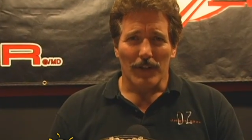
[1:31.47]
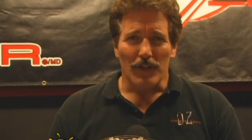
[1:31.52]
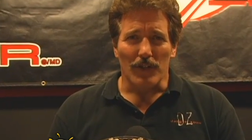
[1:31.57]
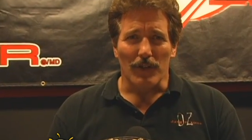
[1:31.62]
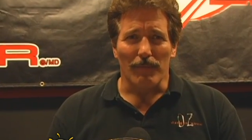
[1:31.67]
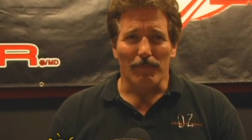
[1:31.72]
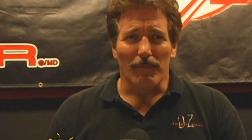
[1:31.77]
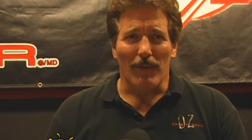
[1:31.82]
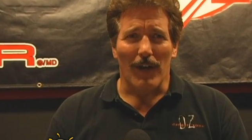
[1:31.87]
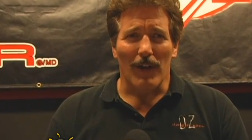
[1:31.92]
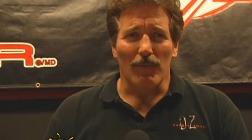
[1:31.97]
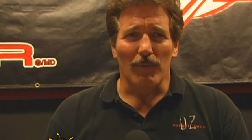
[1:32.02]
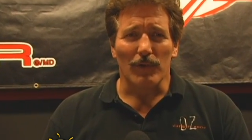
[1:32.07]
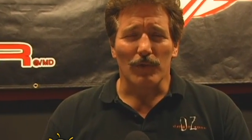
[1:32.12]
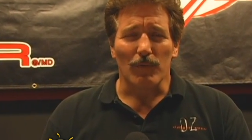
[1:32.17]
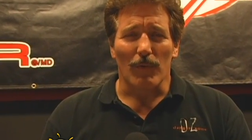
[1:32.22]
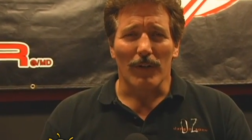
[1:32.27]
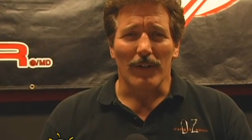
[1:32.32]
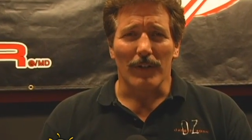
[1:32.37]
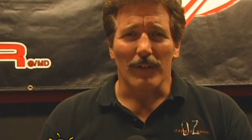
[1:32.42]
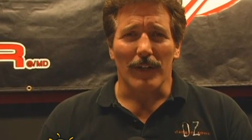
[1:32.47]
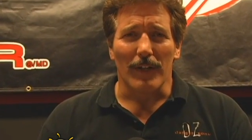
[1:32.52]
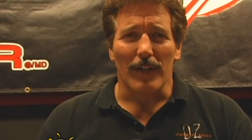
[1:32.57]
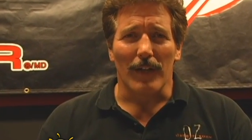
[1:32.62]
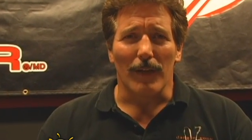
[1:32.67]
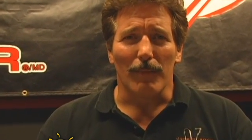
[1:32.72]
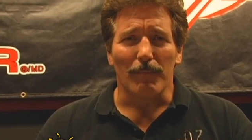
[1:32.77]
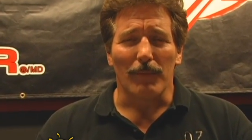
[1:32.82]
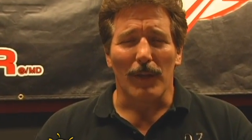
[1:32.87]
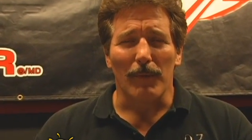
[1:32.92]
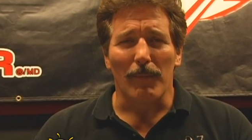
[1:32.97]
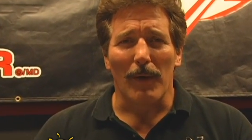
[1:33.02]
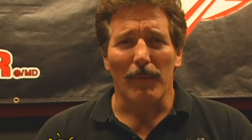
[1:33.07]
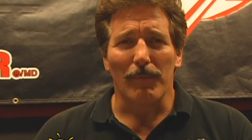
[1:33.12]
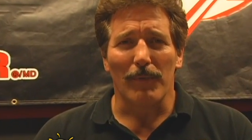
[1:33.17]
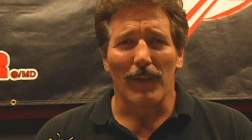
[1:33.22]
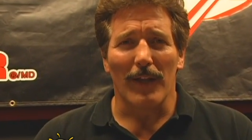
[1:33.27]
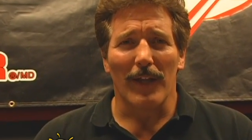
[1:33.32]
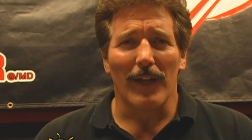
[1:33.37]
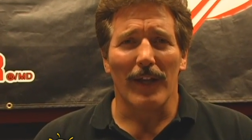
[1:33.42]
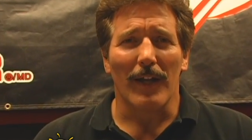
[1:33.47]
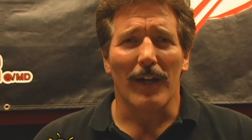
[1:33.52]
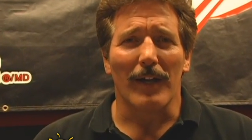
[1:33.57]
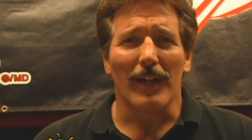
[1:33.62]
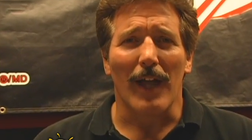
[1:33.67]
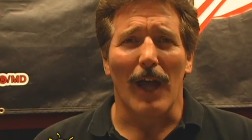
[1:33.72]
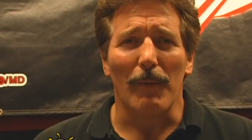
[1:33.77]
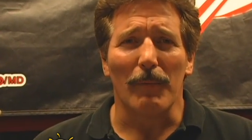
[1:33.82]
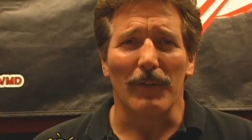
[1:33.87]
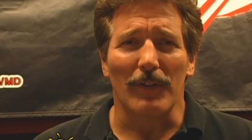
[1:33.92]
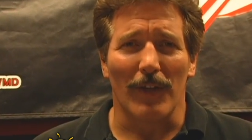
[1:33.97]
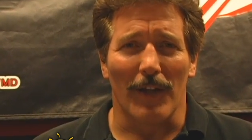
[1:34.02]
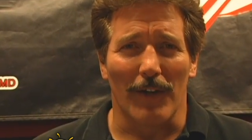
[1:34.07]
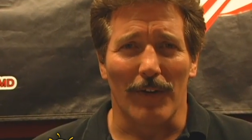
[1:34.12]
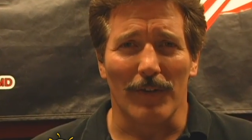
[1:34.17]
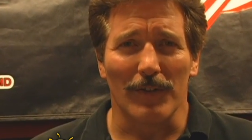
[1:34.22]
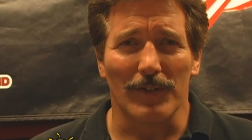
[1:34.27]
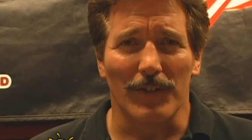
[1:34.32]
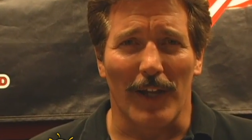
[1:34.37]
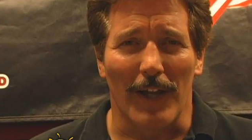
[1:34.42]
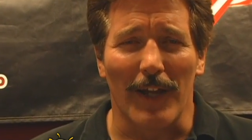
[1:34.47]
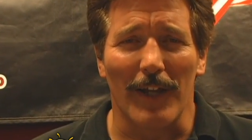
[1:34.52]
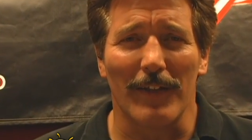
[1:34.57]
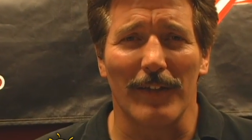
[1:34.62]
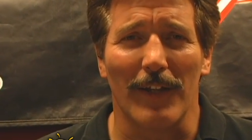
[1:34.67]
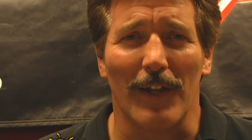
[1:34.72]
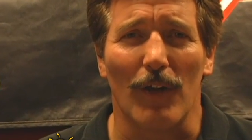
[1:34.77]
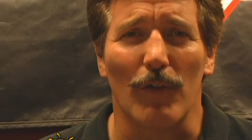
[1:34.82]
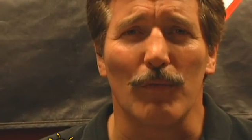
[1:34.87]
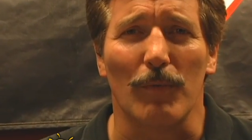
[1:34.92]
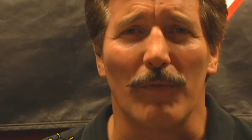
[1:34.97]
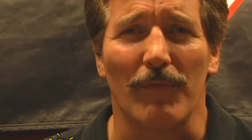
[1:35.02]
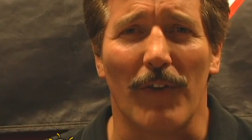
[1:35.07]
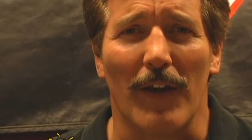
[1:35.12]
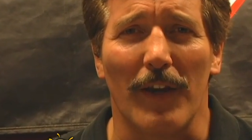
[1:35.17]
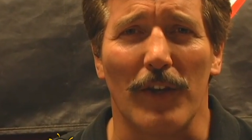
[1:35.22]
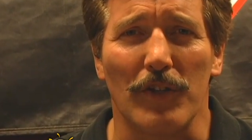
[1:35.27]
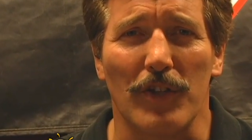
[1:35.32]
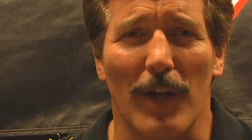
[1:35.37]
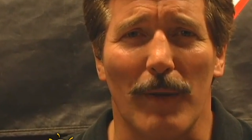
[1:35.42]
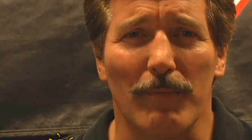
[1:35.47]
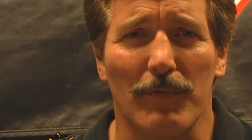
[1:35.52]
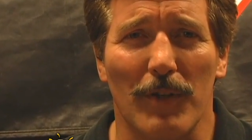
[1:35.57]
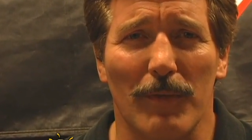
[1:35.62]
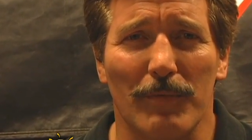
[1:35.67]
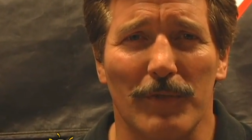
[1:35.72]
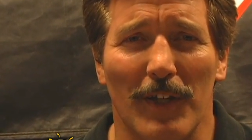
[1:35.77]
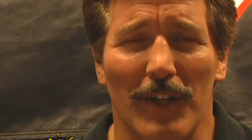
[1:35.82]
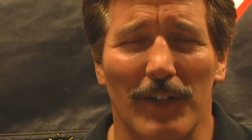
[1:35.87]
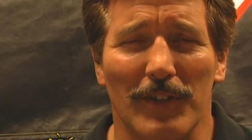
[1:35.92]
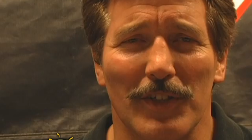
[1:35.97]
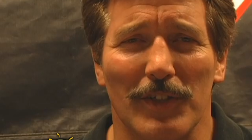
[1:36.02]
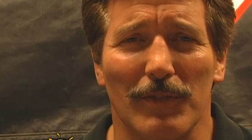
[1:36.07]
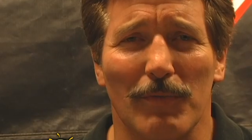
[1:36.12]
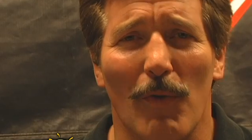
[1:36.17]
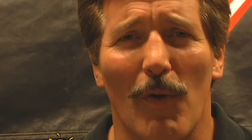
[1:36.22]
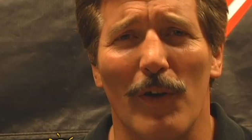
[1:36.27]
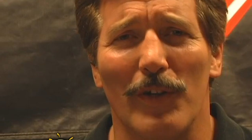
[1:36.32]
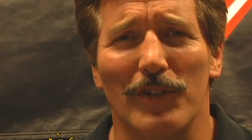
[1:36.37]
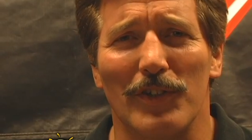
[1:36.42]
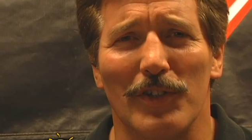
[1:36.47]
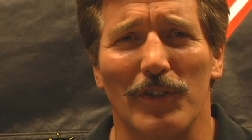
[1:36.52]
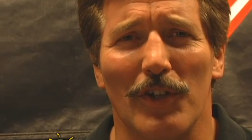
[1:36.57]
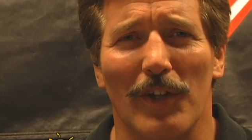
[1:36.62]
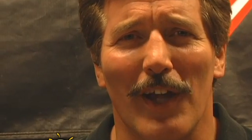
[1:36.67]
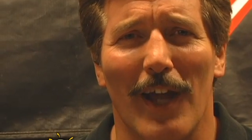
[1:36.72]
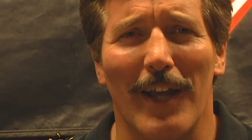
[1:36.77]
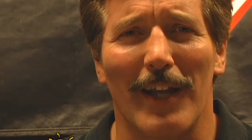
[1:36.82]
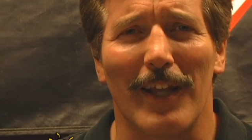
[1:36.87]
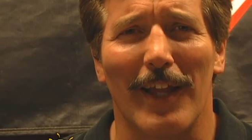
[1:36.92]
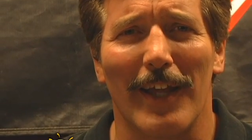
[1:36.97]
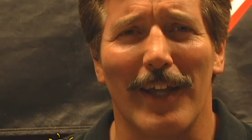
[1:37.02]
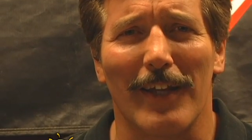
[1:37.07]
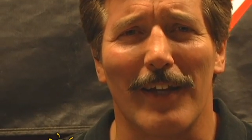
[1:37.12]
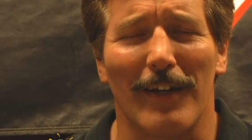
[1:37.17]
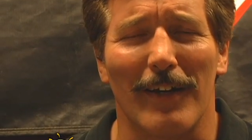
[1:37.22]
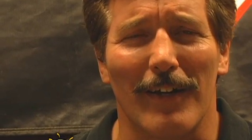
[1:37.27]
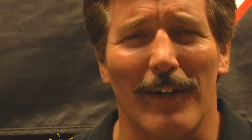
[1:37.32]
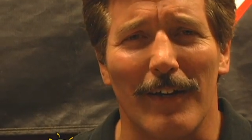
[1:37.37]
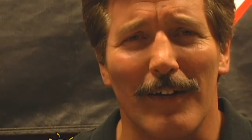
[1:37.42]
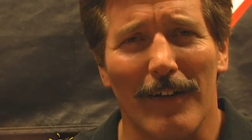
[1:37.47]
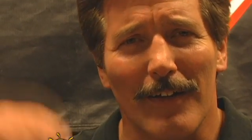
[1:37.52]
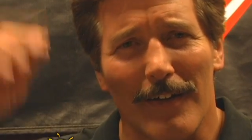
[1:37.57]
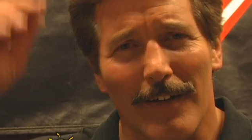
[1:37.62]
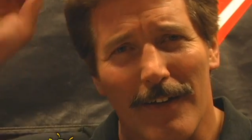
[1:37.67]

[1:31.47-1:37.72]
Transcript: Jim Brown was one of the uh, play-by-play uh, commentators and the Ultimate Fighting Championships, and he says, "Well, he says you're kind of like a uh,